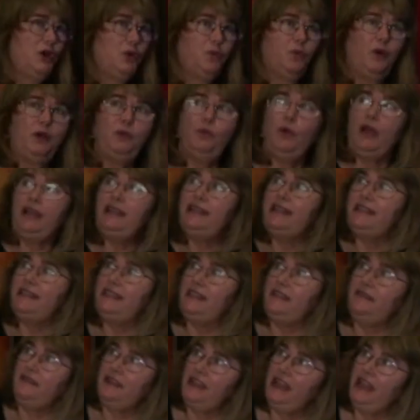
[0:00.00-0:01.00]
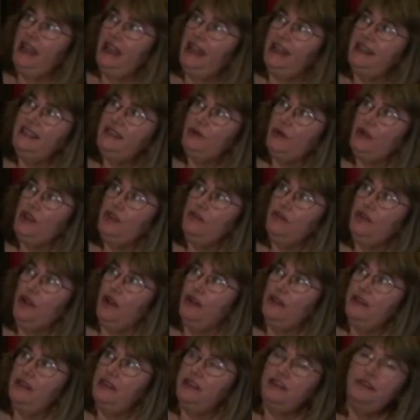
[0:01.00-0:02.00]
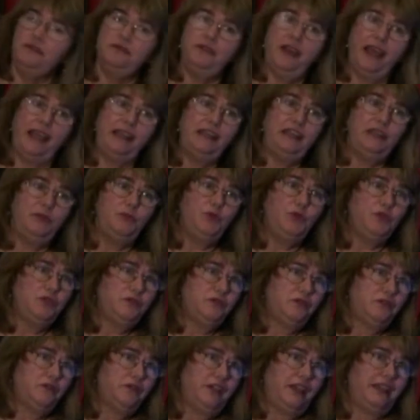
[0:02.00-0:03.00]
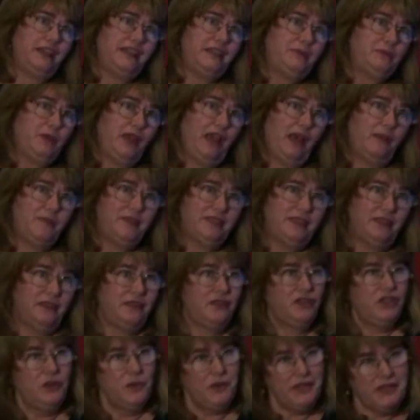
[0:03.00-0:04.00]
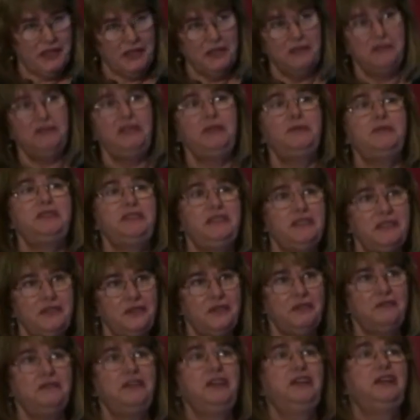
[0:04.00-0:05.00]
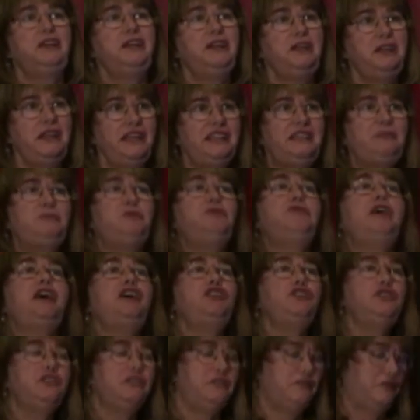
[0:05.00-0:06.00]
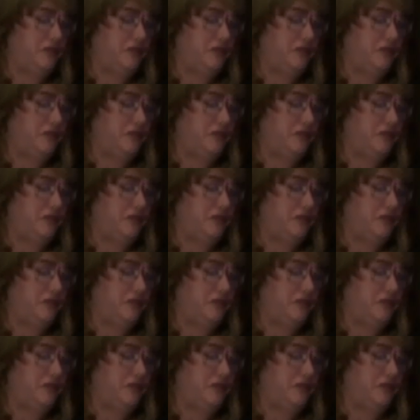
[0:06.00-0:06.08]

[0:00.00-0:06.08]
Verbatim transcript: One wonders if in a house where you've got the defiantly beautiful Venus, perhaps she was the, she was the sort of inspiration